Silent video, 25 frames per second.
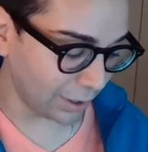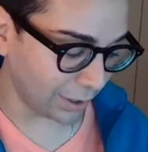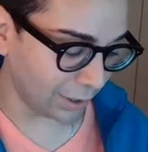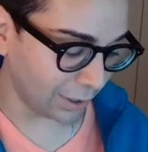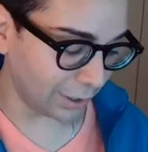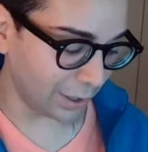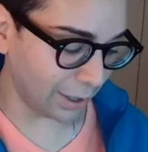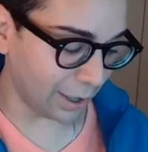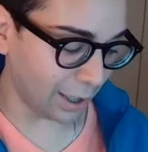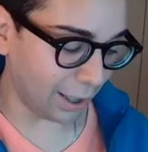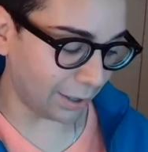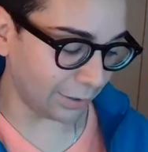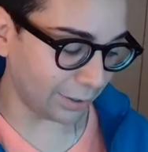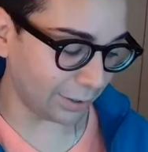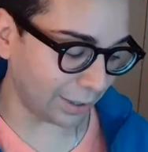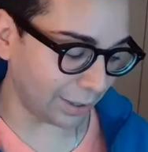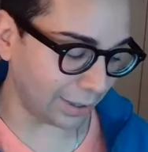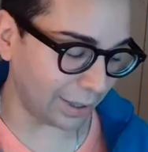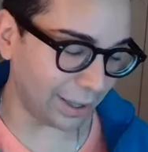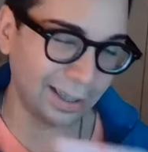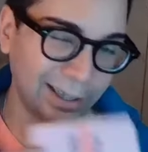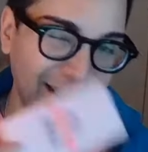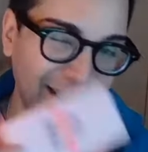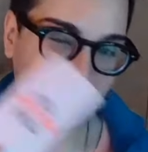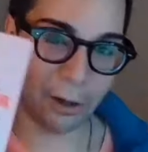Yeah, they
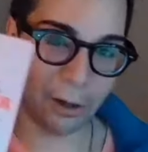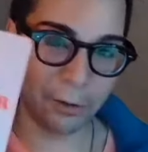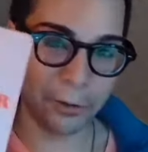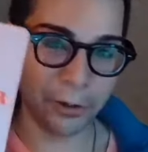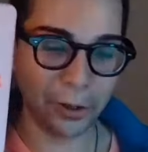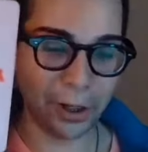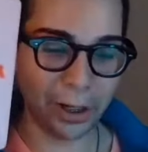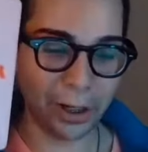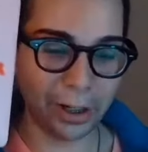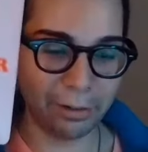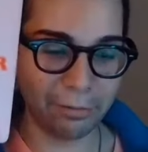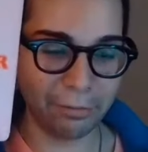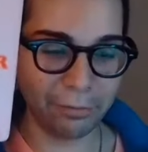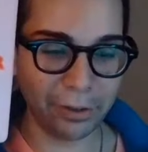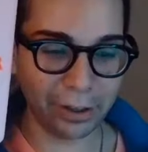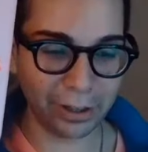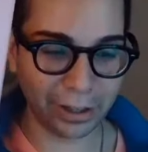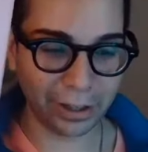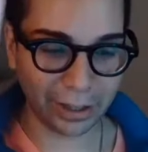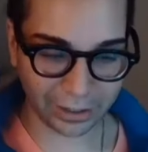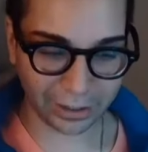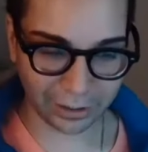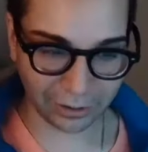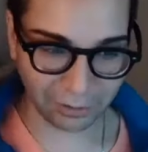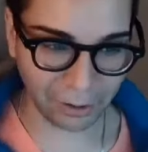didn't tell you. I can feel
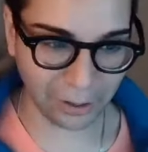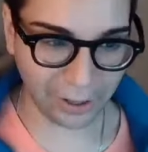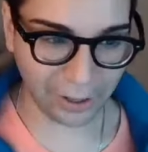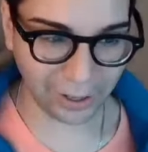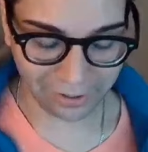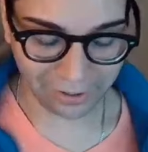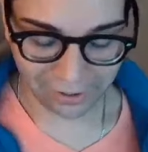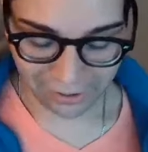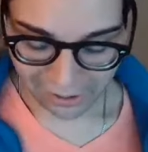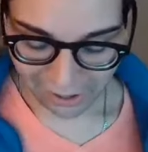this, right?